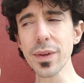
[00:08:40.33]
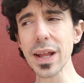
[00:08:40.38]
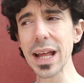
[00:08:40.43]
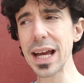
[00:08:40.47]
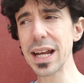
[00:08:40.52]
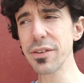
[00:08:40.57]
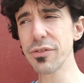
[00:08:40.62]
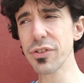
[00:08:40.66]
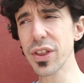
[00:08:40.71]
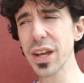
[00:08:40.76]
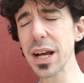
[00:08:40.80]

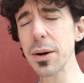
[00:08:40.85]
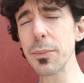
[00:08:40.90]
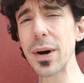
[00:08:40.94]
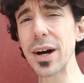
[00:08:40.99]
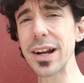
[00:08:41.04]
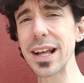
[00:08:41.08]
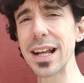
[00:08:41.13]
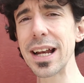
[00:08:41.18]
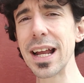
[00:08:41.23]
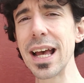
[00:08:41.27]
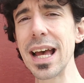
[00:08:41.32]
And if you think
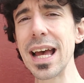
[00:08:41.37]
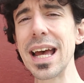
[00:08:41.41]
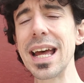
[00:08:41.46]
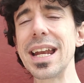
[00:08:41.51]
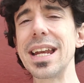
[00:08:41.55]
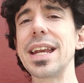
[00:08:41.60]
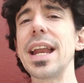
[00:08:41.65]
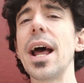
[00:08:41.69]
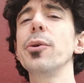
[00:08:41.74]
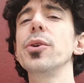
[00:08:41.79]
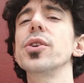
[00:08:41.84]
about it,
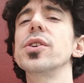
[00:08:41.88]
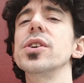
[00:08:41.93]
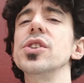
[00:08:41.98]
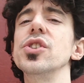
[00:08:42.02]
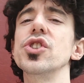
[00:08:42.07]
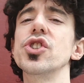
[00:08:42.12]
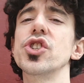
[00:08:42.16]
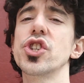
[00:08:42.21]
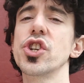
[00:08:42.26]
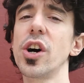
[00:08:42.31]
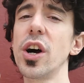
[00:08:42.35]
now you
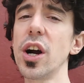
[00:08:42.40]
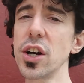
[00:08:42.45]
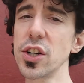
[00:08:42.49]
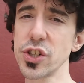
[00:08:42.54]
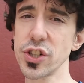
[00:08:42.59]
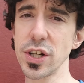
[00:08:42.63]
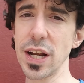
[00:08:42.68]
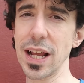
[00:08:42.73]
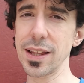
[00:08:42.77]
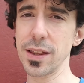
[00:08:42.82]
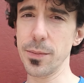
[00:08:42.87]
can
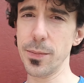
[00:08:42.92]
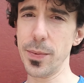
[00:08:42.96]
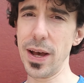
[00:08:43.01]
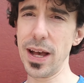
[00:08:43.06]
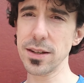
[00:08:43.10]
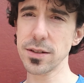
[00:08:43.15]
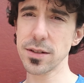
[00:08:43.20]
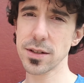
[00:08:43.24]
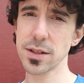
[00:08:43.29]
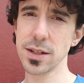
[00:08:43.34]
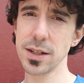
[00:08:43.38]
charge like the
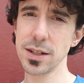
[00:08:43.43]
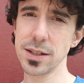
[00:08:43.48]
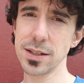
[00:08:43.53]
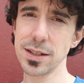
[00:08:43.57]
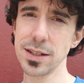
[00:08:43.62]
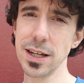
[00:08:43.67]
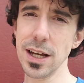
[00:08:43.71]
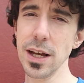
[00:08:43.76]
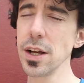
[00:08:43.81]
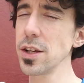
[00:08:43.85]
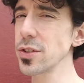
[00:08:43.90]
best.
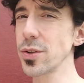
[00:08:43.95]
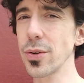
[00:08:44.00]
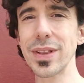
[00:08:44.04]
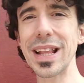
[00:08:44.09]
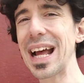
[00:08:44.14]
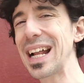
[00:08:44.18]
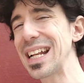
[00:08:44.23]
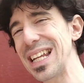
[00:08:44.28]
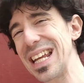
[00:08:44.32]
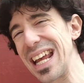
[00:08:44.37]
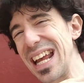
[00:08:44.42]
So
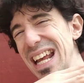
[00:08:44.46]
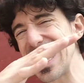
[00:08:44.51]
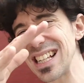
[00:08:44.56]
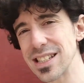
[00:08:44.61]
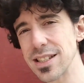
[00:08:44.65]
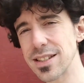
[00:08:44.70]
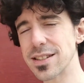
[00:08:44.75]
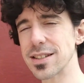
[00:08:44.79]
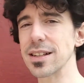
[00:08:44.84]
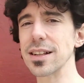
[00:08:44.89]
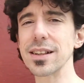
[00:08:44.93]
that
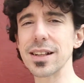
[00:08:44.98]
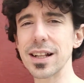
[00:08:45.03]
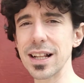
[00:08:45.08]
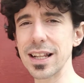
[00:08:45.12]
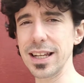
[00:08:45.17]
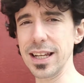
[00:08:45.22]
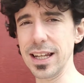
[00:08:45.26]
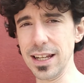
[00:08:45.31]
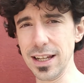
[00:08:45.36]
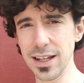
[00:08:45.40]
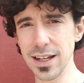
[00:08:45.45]

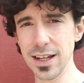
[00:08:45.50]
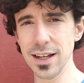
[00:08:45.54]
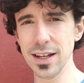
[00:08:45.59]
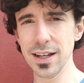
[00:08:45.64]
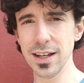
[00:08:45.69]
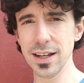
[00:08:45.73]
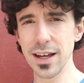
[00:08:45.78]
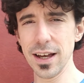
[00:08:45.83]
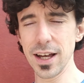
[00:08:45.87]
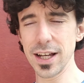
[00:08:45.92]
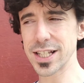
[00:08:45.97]
instantly
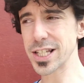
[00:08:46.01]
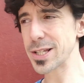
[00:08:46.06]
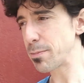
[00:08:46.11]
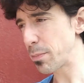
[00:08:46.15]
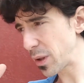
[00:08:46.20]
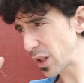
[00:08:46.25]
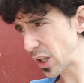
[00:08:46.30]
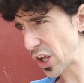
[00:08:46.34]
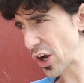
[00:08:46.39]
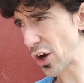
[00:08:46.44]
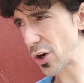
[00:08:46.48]

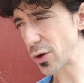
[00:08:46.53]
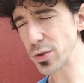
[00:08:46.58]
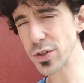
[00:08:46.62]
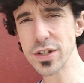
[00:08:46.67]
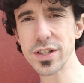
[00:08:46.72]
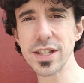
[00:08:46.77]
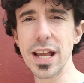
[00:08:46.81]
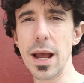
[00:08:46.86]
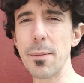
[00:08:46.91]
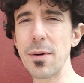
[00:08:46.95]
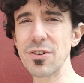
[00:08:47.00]

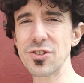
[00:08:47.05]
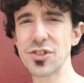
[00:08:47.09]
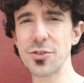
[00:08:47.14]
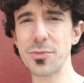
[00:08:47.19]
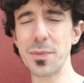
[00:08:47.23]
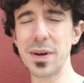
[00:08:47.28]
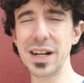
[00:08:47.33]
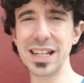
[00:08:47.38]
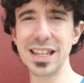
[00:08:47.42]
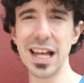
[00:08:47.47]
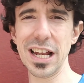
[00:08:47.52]
explodes the amount of
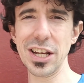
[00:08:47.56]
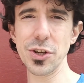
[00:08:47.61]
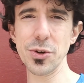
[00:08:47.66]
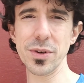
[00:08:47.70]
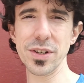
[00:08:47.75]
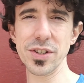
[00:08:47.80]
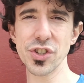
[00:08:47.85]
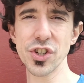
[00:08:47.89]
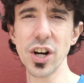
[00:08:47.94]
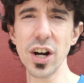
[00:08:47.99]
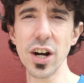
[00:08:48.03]
money that you
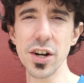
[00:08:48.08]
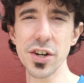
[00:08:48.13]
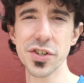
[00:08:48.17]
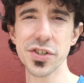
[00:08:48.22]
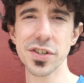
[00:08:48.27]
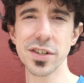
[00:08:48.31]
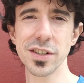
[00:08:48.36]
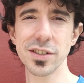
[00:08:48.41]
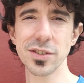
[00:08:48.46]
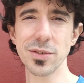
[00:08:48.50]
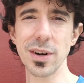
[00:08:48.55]
can
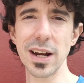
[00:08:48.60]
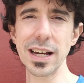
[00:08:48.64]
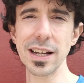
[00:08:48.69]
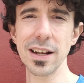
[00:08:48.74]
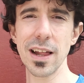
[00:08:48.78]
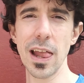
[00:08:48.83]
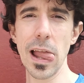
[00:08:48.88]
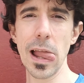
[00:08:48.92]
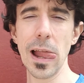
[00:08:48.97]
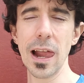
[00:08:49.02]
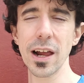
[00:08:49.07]
charge, right?
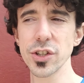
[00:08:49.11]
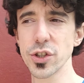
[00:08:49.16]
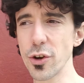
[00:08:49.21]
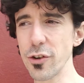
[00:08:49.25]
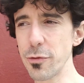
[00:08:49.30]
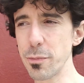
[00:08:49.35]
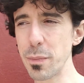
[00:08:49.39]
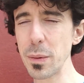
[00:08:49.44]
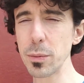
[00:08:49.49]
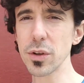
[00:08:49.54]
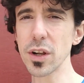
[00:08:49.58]
So
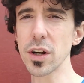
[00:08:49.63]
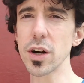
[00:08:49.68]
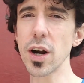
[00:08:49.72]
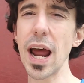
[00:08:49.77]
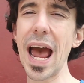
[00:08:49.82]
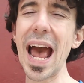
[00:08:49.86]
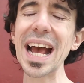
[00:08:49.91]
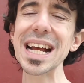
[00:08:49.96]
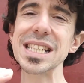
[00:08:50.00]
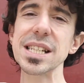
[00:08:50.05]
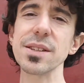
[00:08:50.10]
if people are
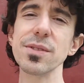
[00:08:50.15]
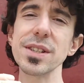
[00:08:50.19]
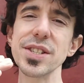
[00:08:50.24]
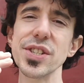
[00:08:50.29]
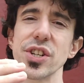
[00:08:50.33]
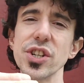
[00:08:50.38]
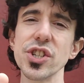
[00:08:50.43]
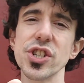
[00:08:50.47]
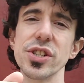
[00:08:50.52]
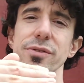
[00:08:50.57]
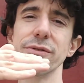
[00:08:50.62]
actively
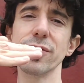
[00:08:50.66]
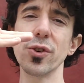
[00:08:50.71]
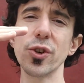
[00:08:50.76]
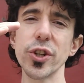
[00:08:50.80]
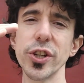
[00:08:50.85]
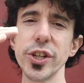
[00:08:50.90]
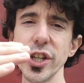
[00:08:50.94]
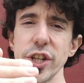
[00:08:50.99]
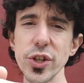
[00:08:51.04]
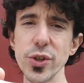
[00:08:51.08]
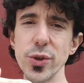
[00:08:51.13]
searching for
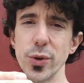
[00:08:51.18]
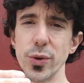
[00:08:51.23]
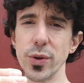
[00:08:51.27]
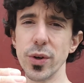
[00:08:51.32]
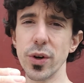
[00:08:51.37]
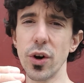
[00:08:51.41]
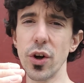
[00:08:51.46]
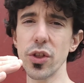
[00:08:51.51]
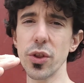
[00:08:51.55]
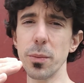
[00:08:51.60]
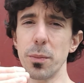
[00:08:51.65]
you
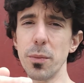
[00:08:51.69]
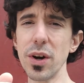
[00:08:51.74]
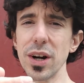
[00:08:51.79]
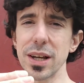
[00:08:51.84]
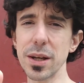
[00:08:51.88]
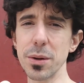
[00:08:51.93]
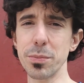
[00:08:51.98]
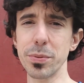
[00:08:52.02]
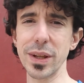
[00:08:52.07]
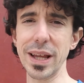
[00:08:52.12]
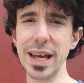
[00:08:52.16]
on the
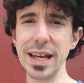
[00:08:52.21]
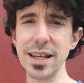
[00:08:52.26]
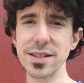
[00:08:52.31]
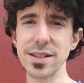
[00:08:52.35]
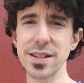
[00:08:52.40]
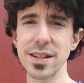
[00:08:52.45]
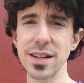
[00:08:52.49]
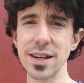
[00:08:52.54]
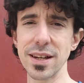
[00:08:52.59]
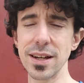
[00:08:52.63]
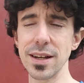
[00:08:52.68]
marketplace,